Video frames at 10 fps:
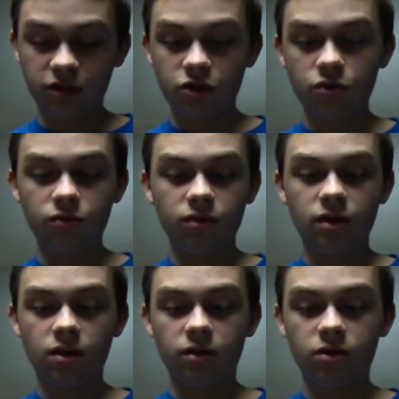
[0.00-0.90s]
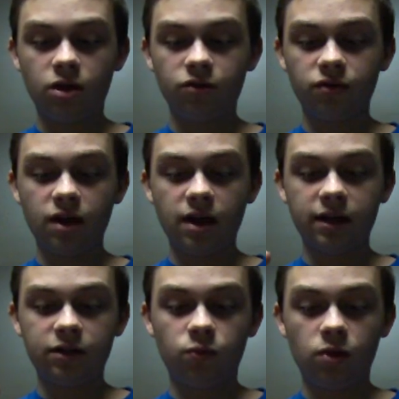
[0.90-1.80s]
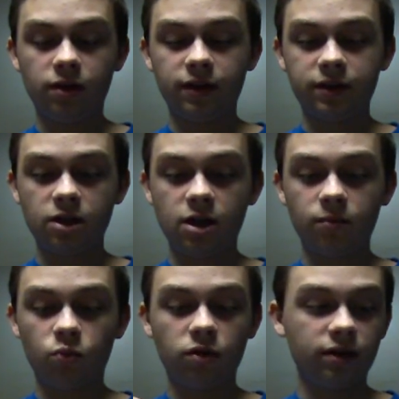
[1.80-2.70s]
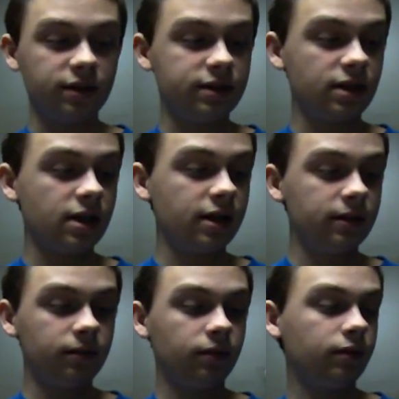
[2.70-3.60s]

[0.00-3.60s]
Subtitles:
2 nozzle guides, one on the top, one on the side.